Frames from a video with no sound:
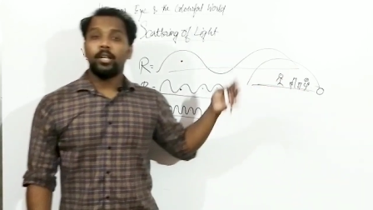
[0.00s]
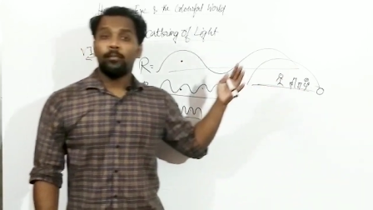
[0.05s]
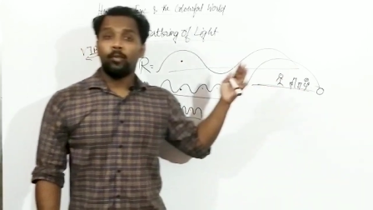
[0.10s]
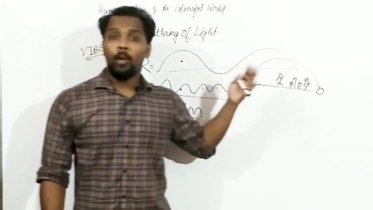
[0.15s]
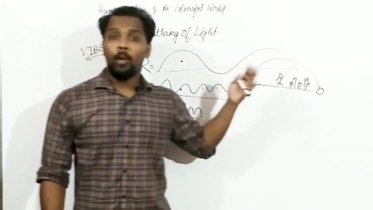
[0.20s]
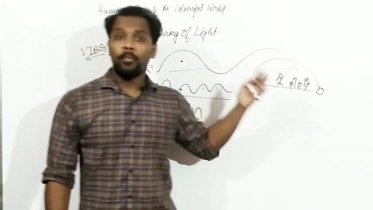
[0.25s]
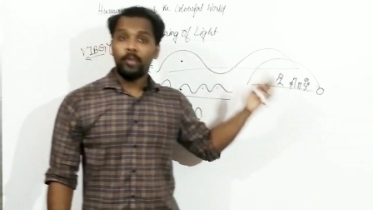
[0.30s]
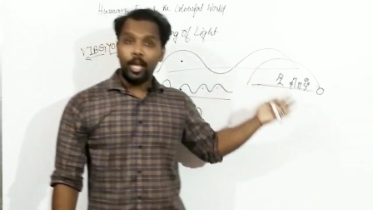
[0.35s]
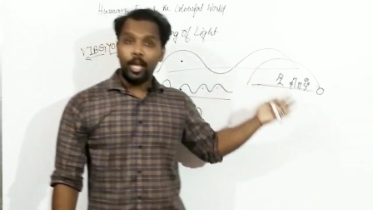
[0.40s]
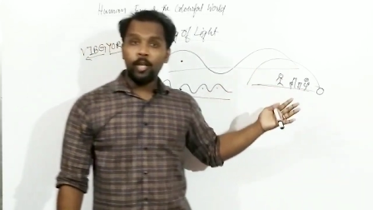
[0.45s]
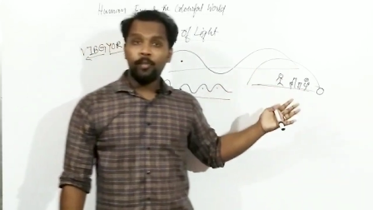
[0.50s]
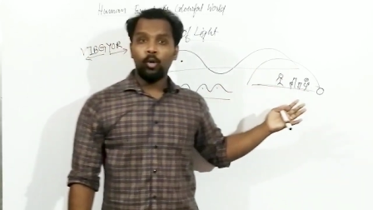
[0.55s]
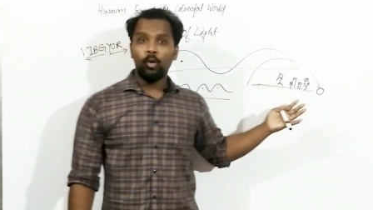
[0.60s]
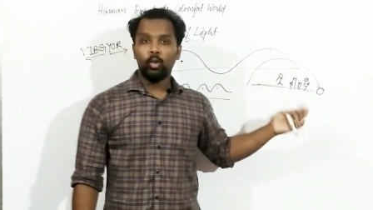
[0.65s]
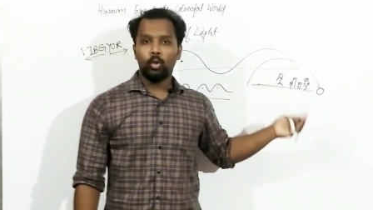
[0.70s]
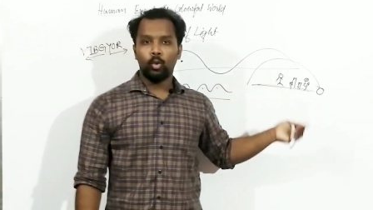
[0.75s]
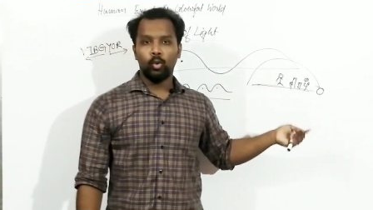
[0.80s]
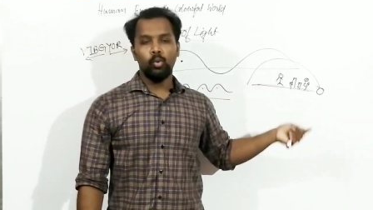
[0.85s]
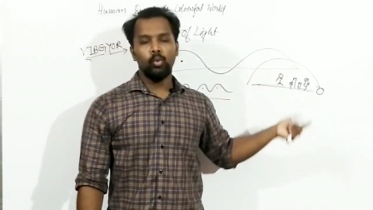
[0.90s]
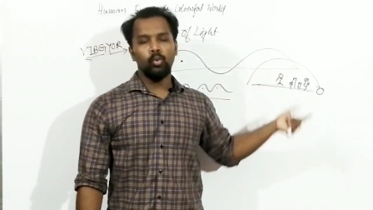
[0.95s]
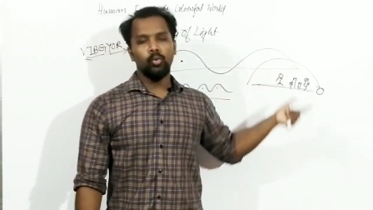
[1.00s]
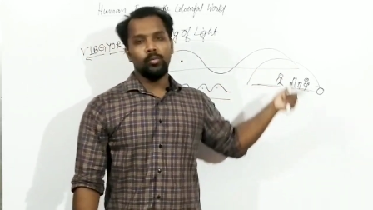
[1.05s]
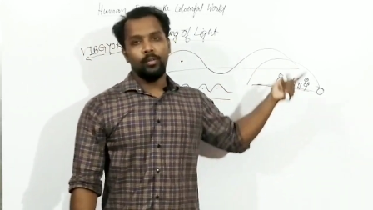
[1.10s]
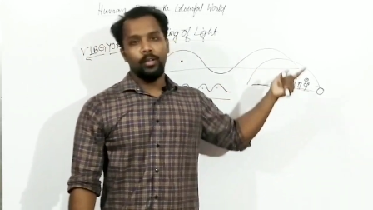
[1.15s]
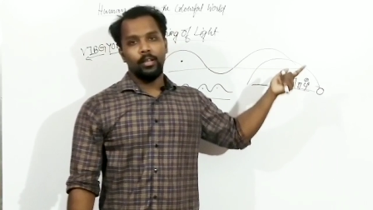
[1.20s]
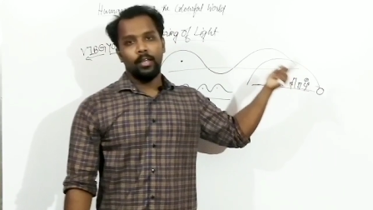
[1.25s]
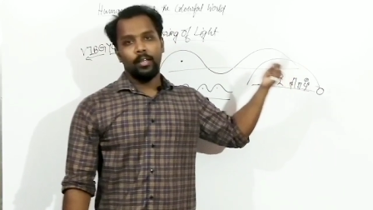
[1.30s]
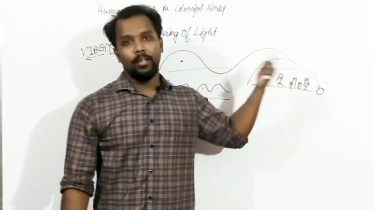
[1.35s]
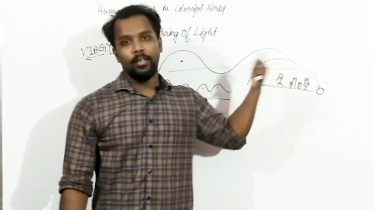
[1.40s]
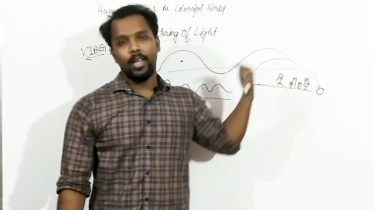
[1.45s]
from rainbow to
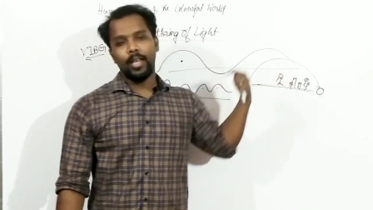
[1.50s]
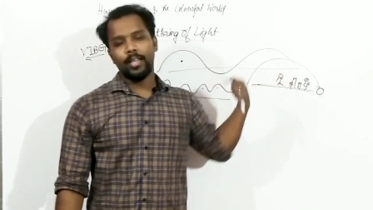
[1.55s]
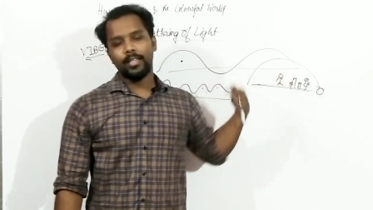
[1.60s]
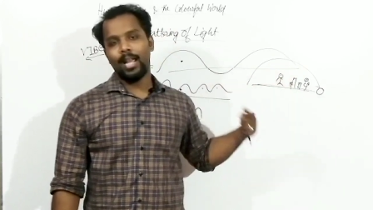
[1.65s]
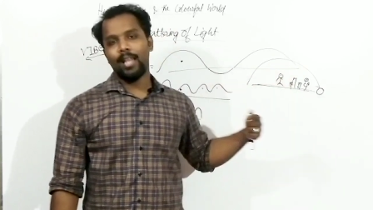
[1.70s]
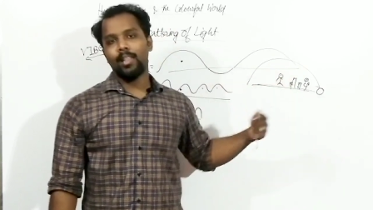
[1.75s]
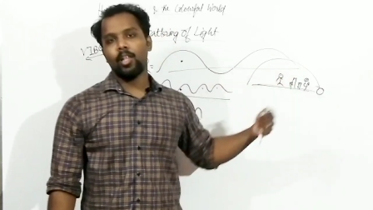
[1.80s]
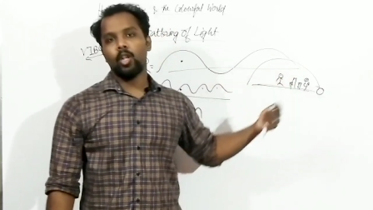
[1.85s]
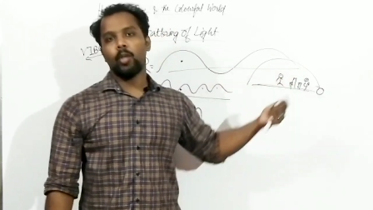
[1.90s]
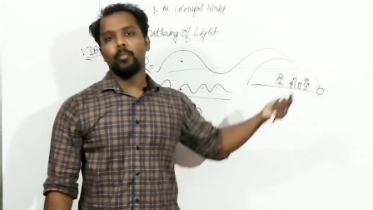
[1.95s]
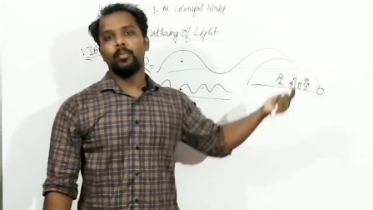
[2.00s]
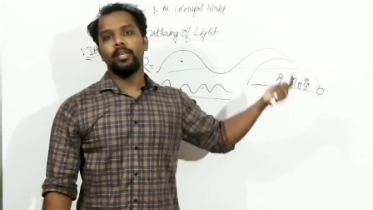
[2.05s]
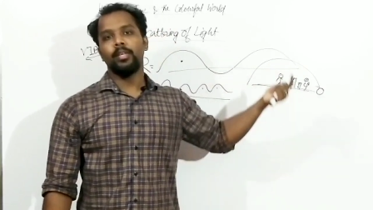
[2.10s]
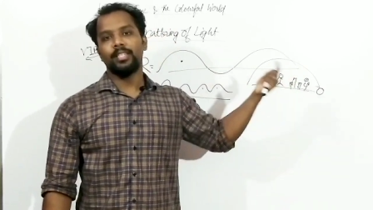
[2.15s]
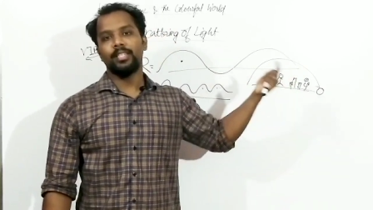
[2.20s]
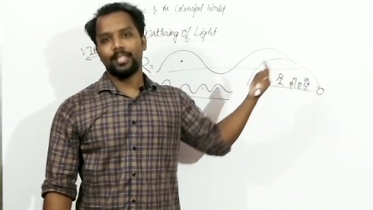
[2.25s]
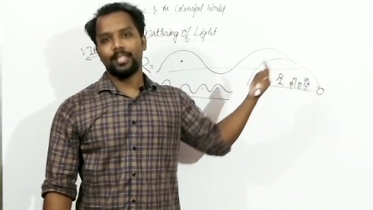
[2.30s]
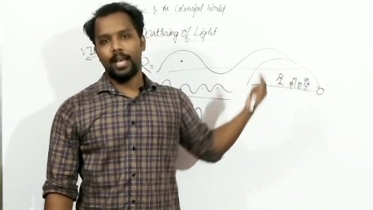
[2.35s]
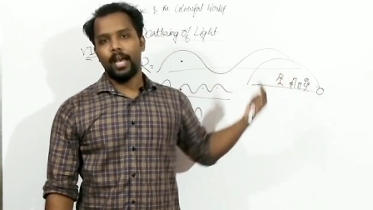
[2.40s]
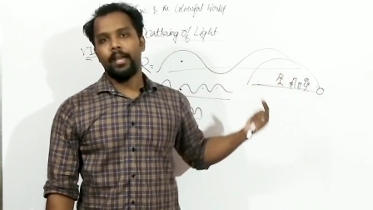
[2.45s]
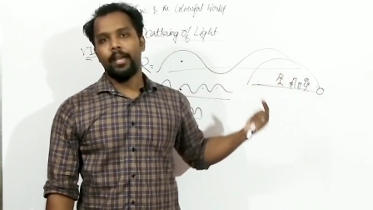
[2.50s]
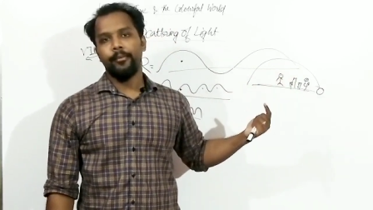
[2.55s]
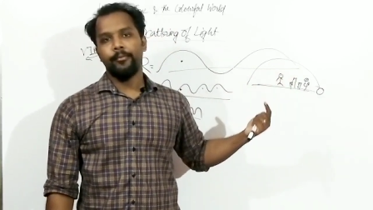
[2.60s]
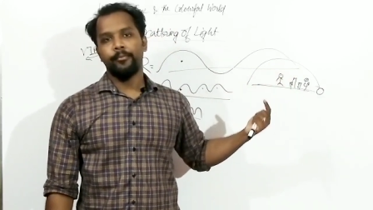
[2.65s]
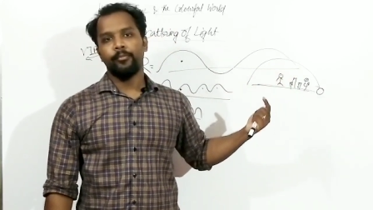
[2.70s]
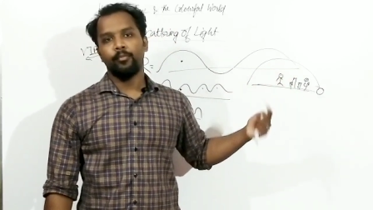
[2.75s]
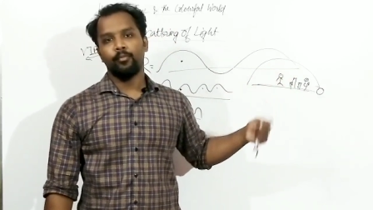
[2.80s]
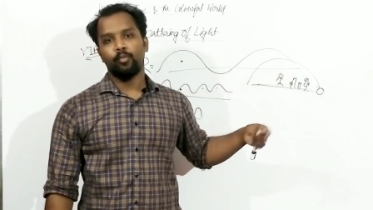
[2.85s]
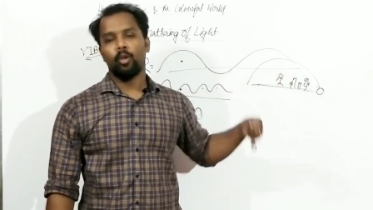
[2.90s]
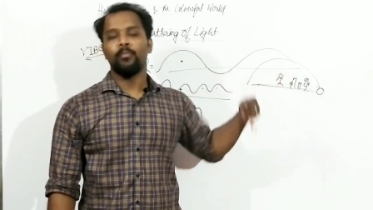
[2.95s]
the color of the sky,
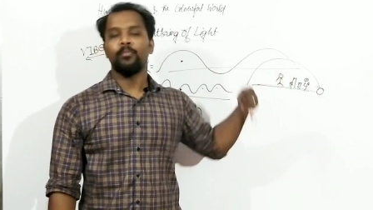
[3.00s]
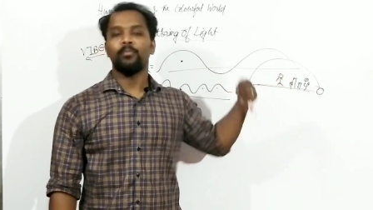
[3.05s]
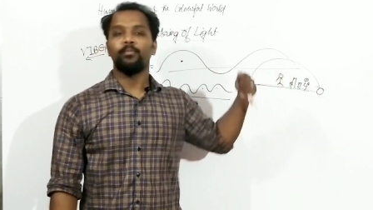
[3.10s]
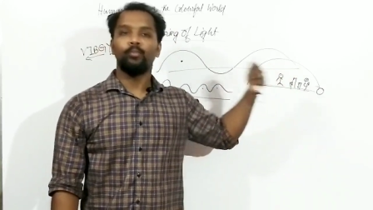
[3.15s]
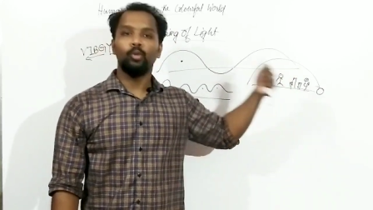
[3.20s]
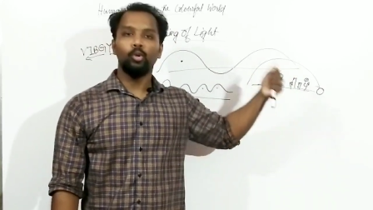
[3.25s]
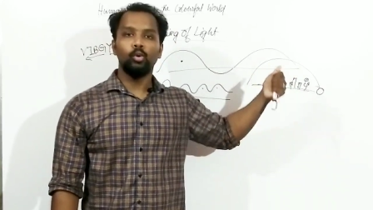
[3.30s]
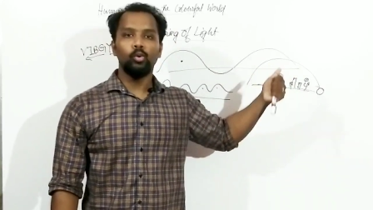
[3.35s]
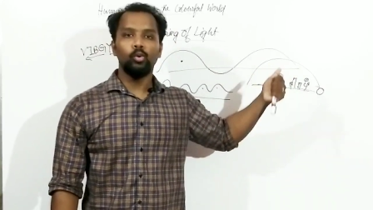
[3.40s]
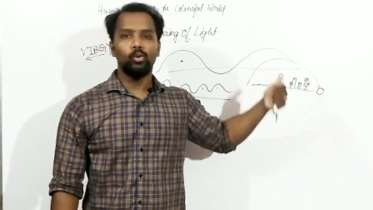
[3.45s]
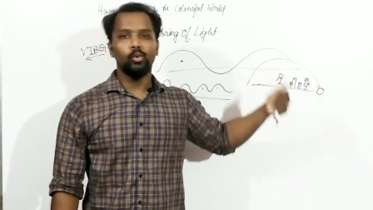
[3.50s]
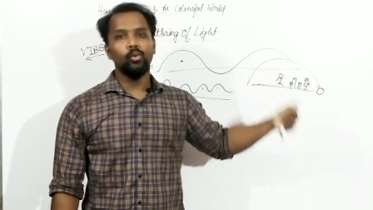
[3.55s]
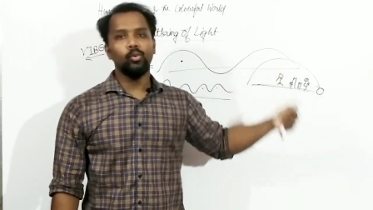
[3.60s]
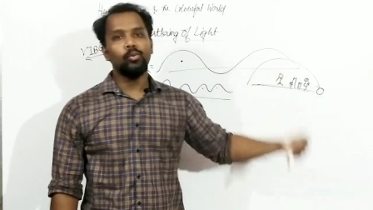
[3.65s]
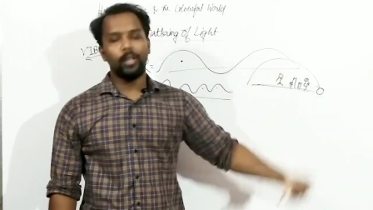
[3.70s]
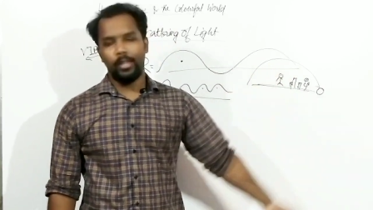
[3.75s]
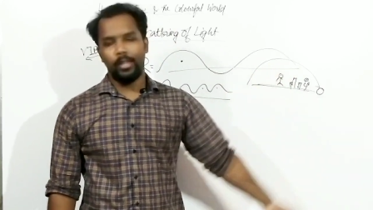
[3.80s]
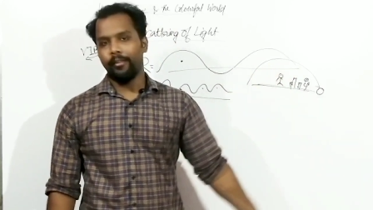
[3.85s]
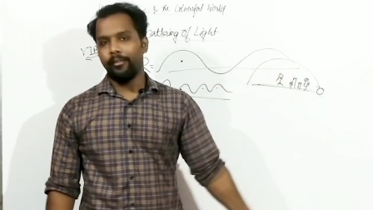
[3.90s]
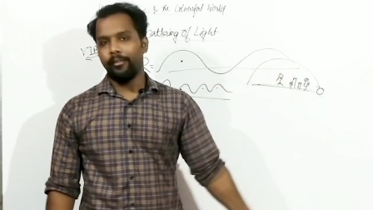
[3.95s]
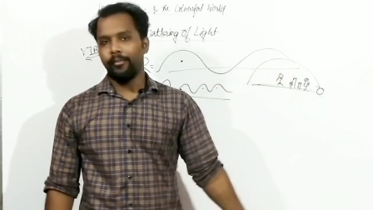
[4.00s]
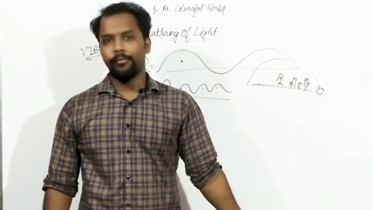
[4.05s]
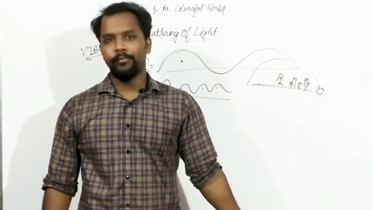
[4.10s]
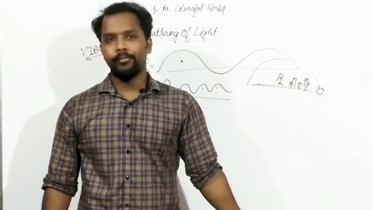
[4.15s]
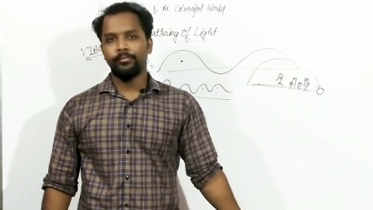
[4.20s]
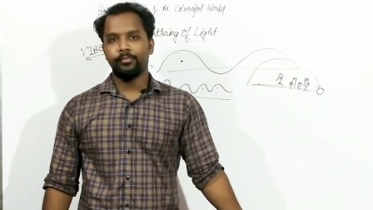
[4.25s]
from blue to red.